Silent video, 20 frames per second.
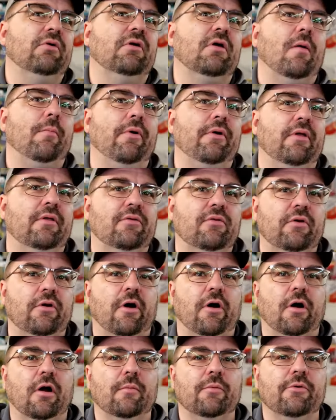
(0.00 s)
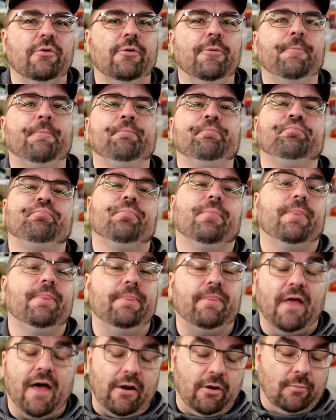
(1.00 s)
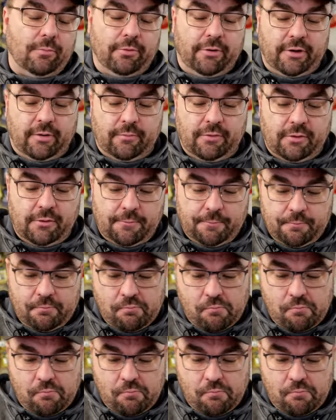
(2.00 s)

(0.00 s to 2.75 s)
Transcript: coming into the harbor. That'll bring them in.